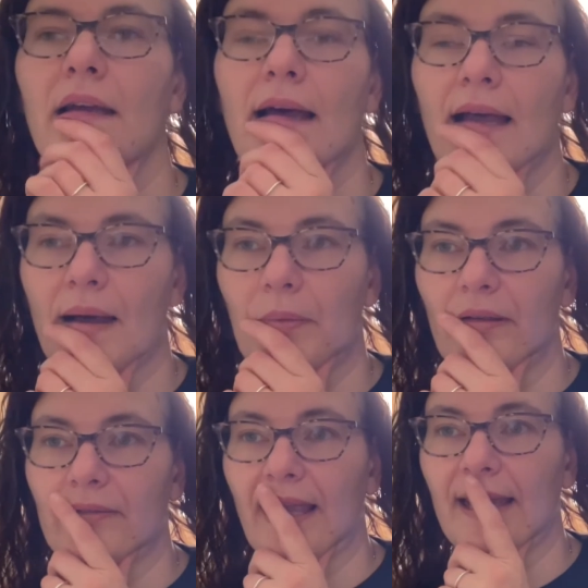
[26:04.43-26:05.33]
a couple
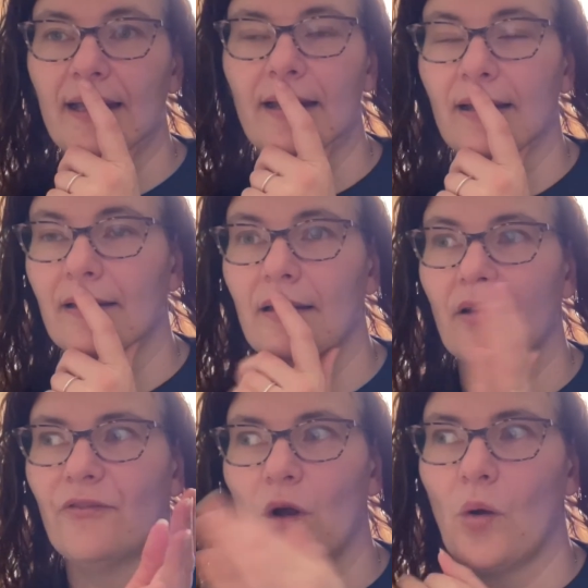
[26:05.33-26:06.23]
of days,
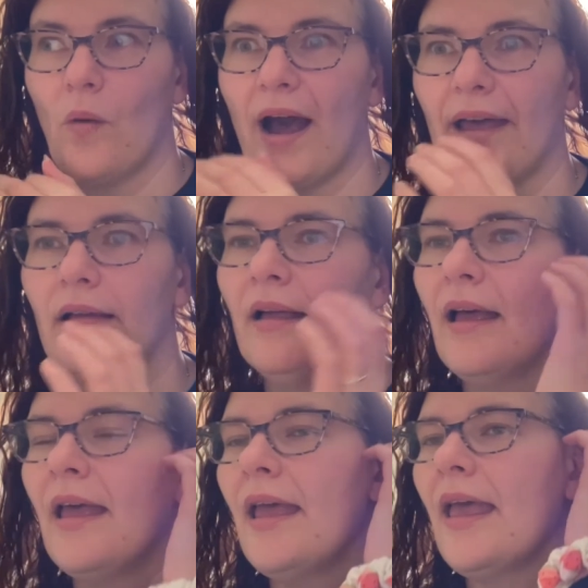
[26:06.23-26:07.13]
for a while.
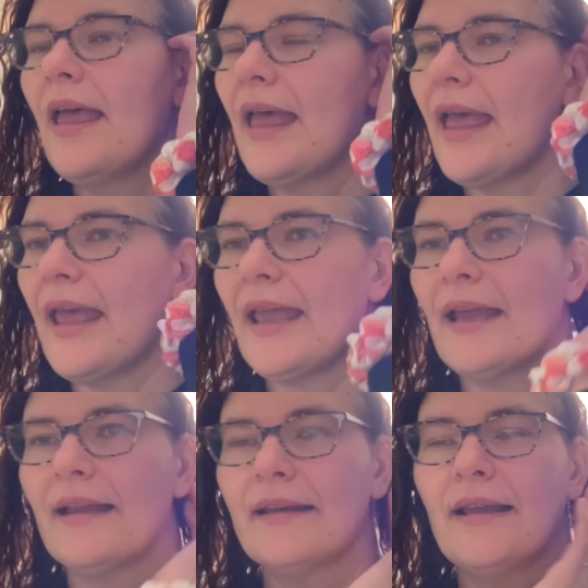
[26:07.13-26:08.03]

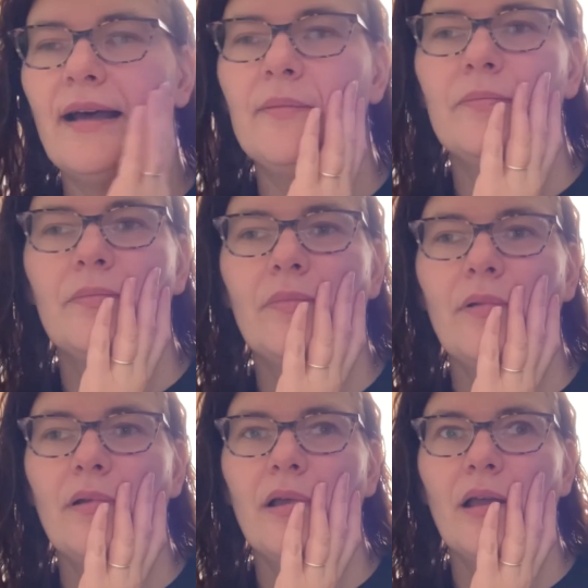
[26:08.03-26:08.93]
And
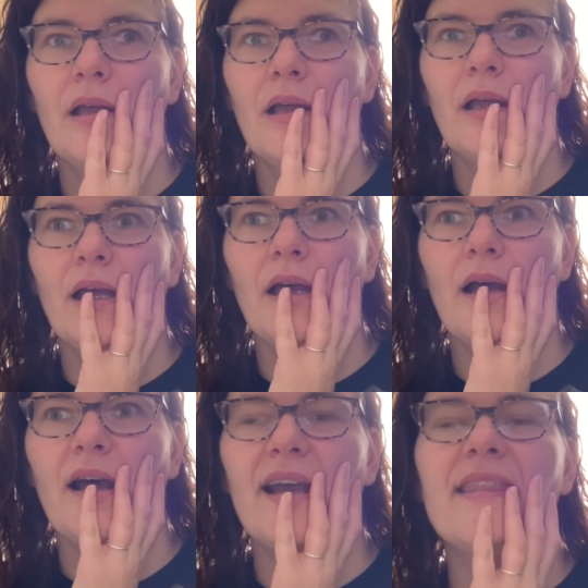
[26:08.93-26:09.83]

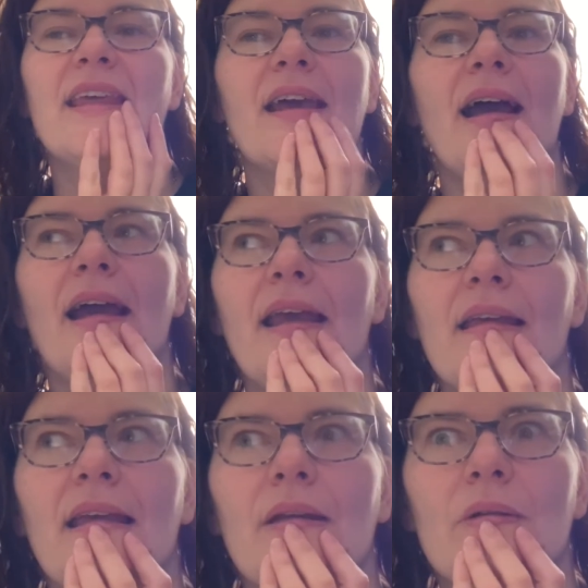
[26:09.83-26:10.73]
I think
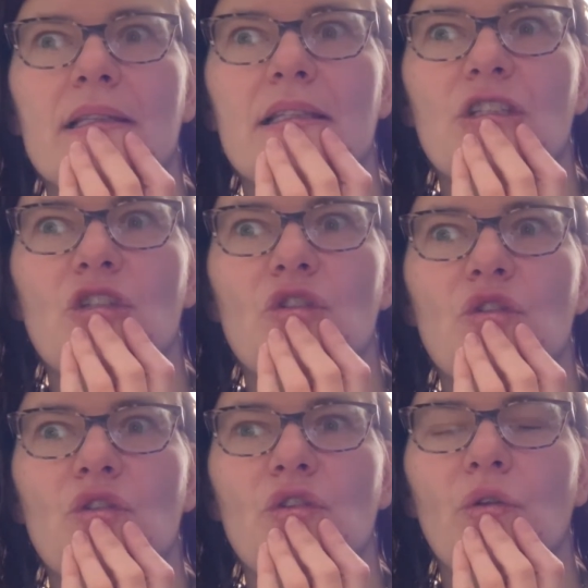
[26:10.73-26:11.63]
it was
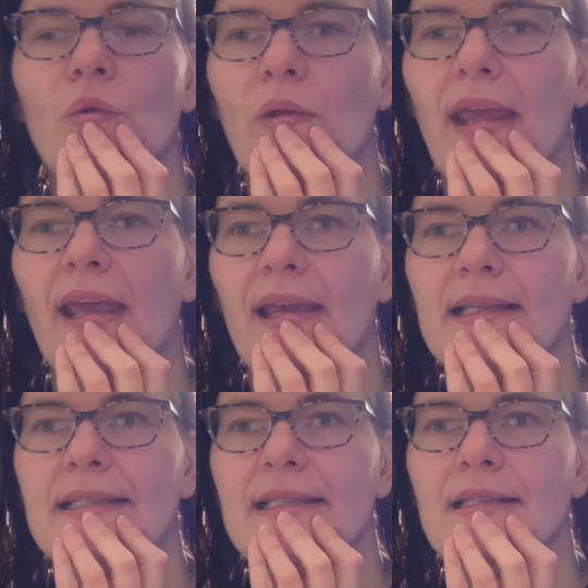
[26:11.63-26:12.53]
2
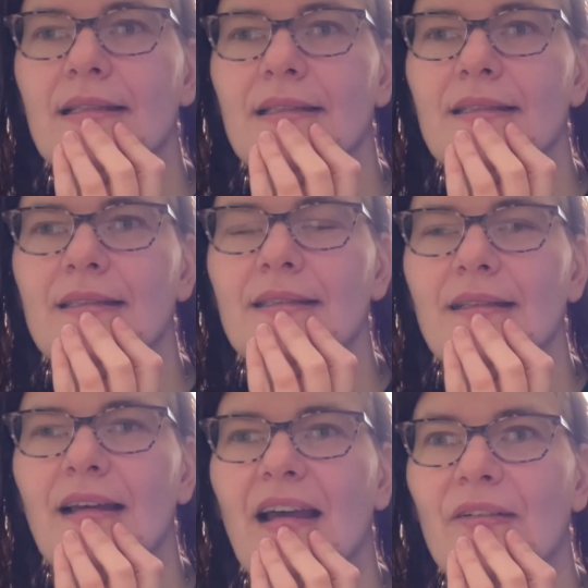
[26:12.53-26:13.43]
days
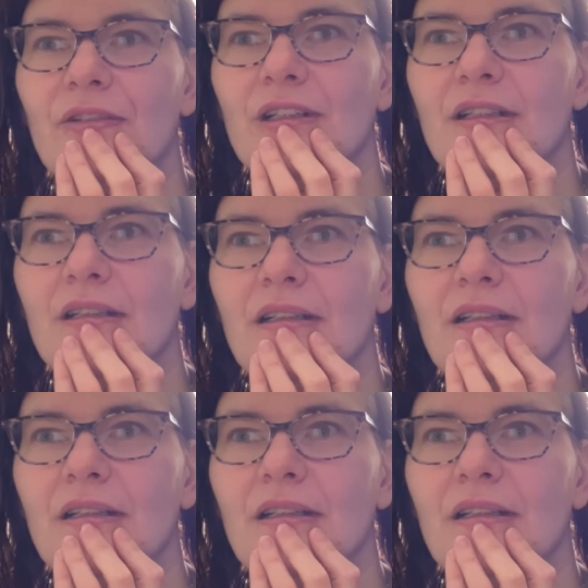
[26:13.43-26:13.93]
after.